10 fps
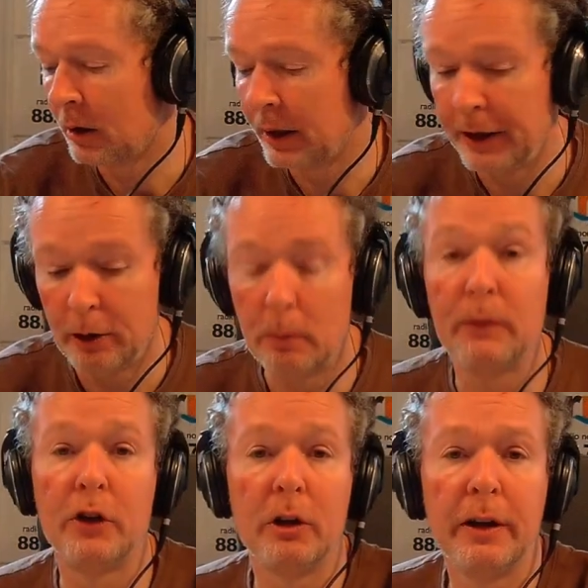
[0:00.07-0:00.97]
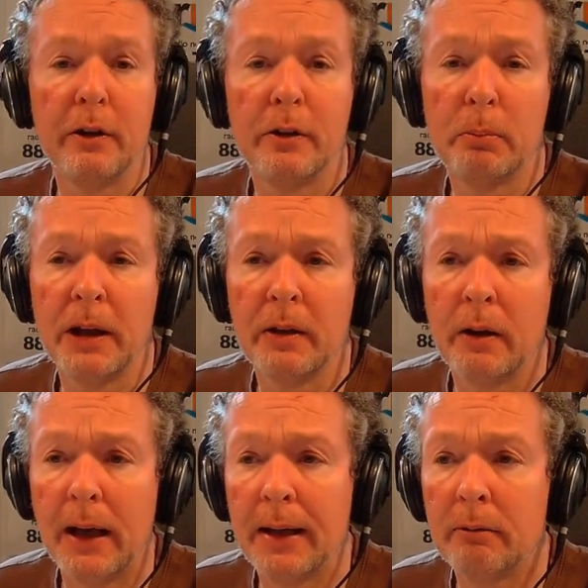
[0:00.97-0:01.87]
Hi, you're with Julian on the Brown
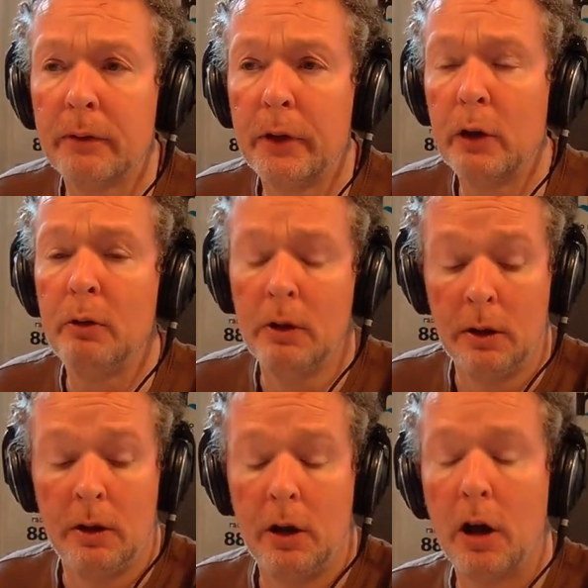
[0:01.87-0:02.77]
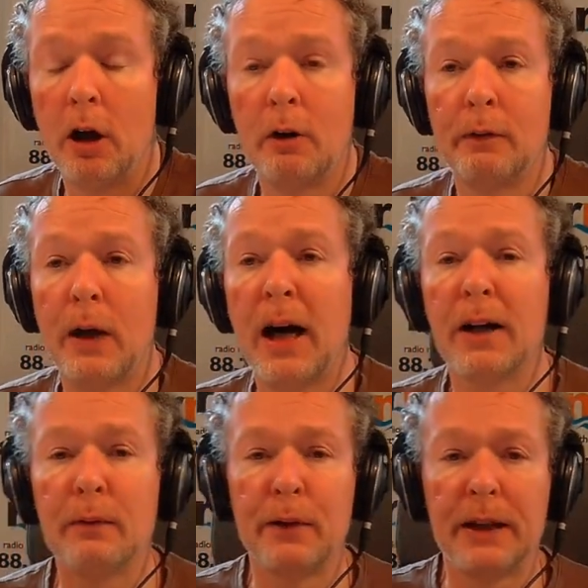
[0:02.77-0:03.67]
Note and of
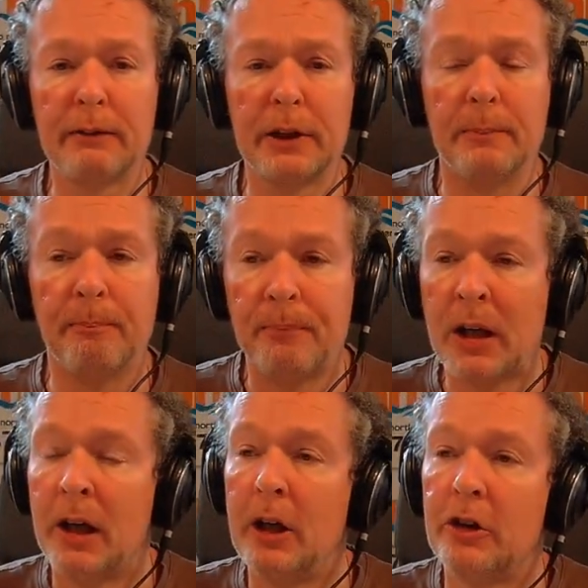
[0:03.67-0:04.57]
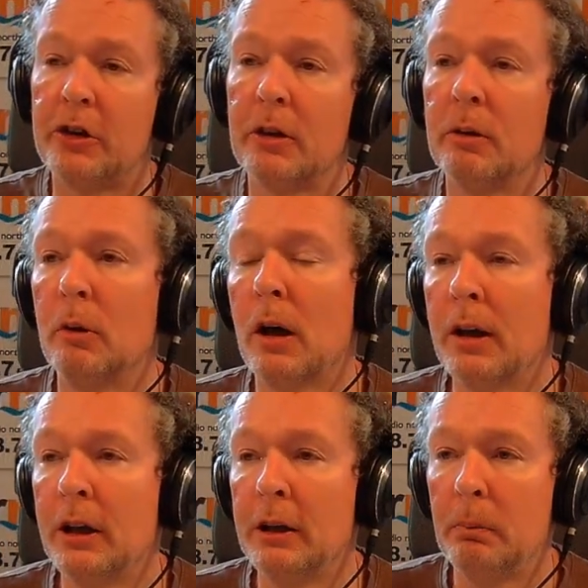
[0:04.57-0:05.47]
Unforgiven. So
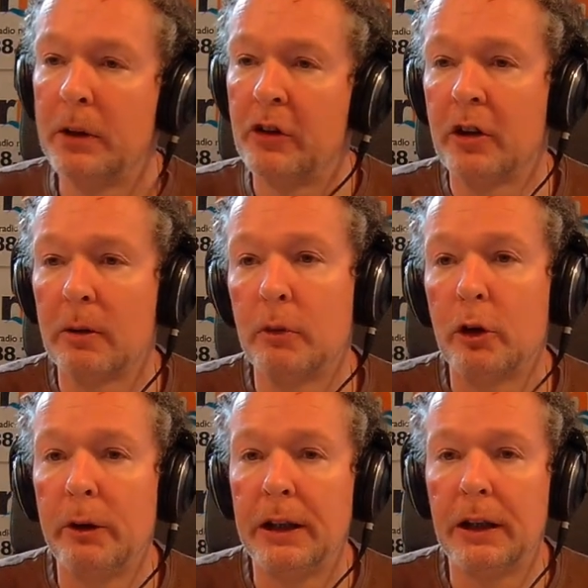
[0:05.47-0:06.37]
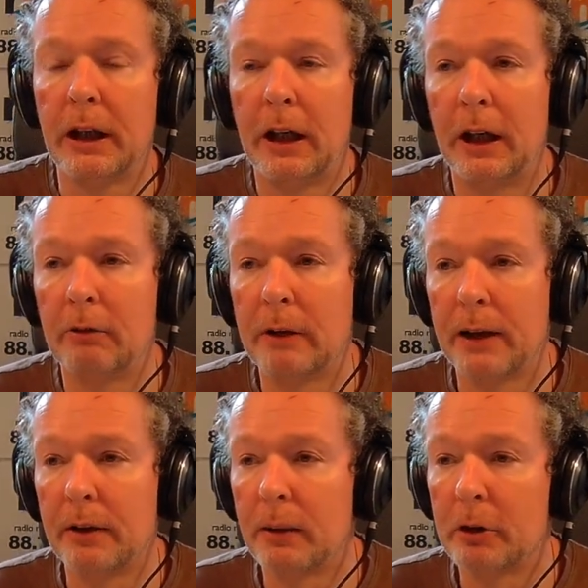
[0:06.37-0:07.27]
I mentioned I'm doing
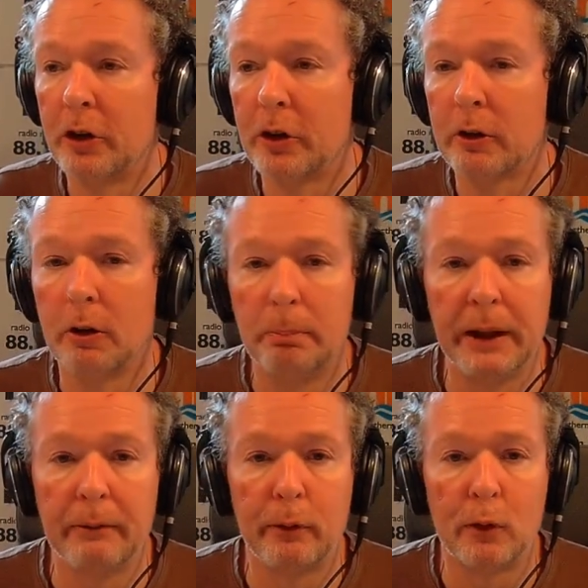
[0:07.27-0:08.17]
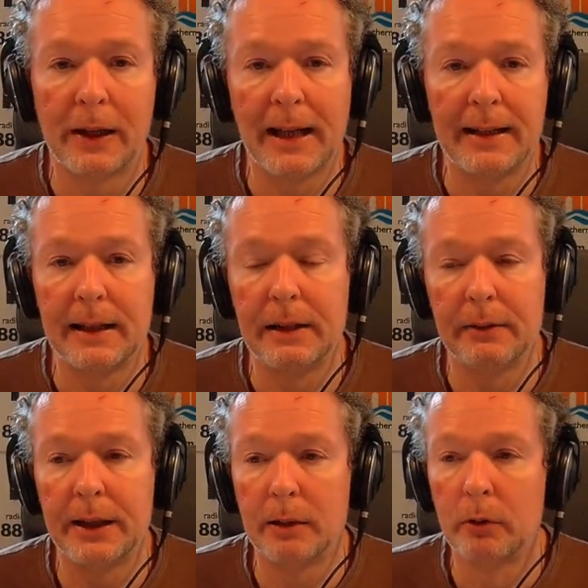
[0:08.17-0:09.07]
Roundup because I've got a big 4K
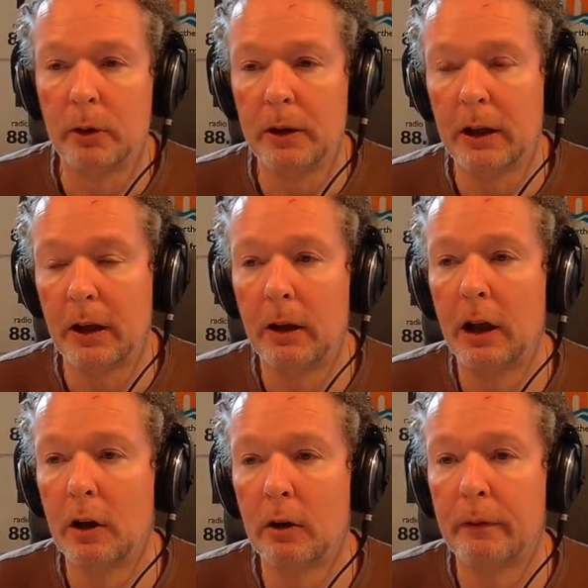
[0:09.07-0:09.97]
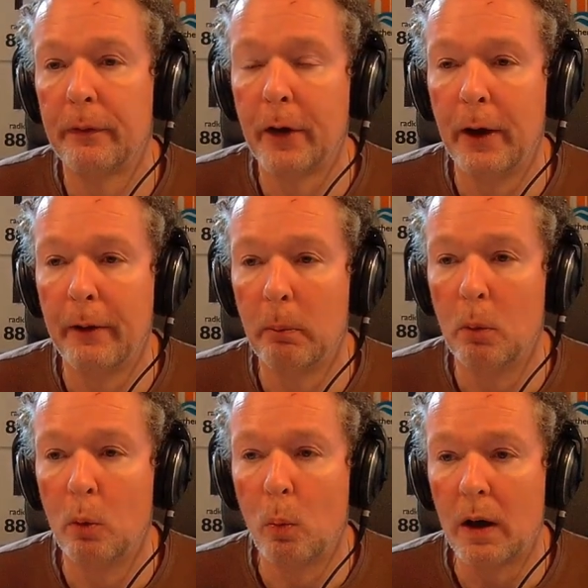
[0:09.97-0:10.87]
TV. I'm doing a lot of the
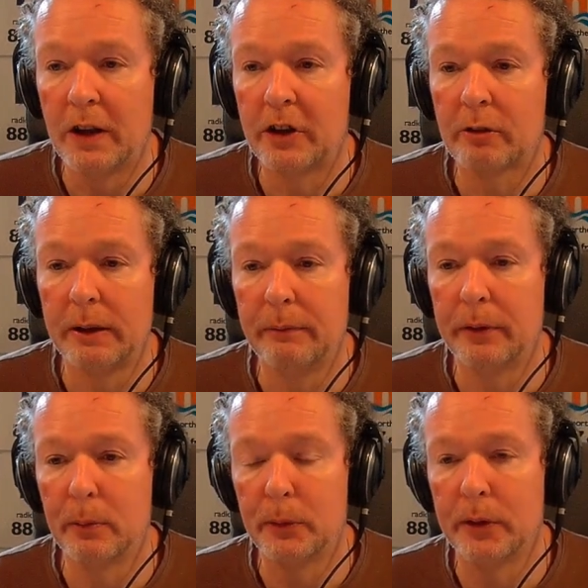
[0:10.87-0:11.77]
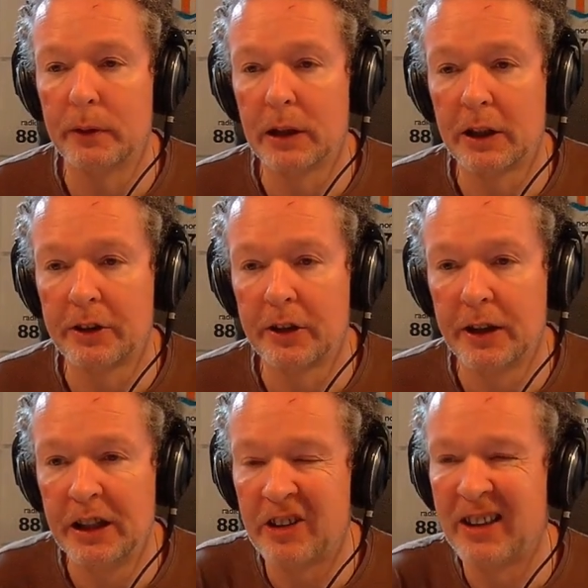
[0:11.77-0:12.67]
more widescreen films of the last
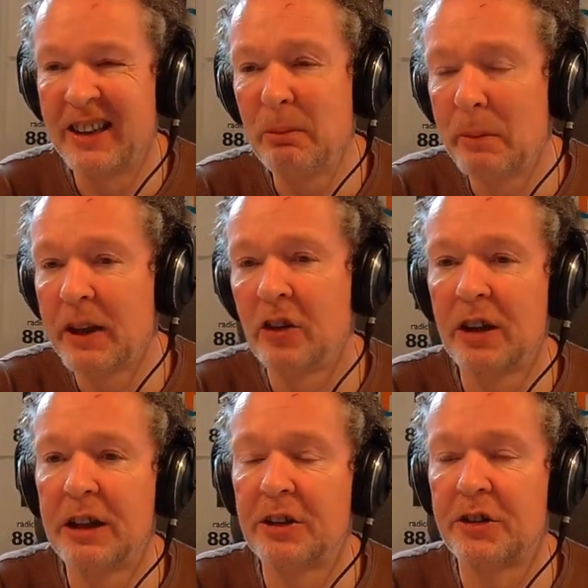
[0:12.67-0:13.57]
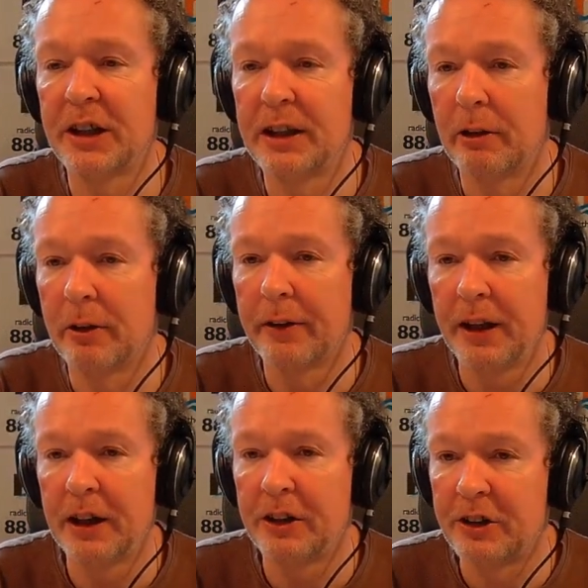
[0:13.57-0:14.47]
30 years. I didn't mention in Casino, and I
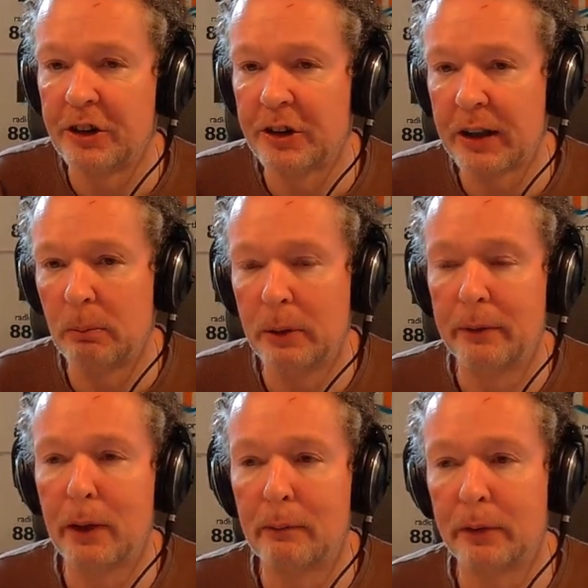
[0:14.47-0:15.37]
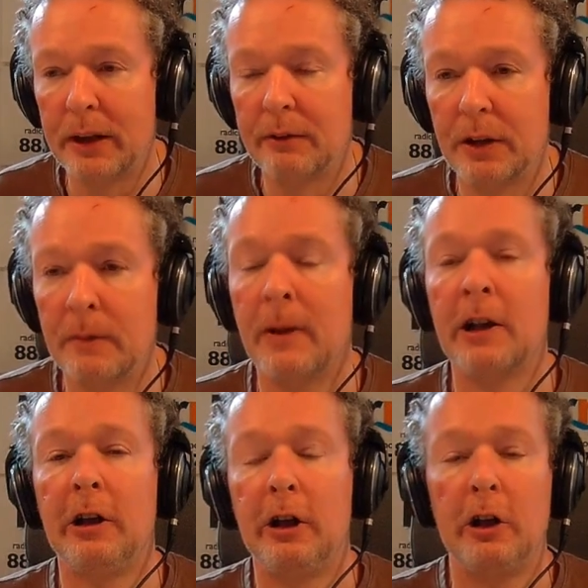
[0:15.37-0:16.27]
think it's the same with Unforgiven
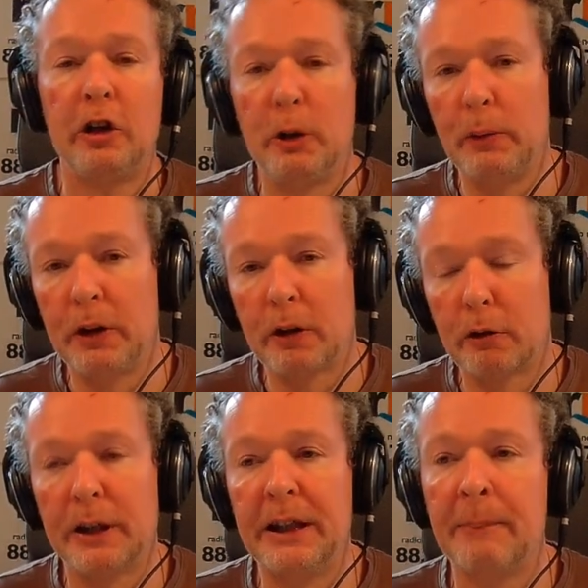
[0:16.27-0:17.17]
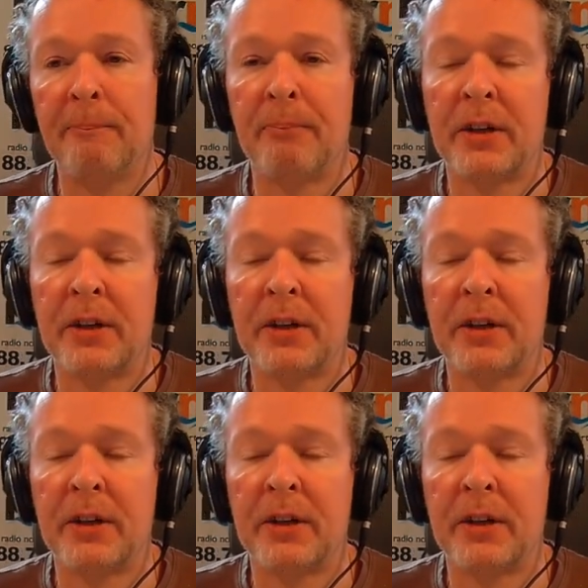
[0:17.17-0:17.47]
to a degree.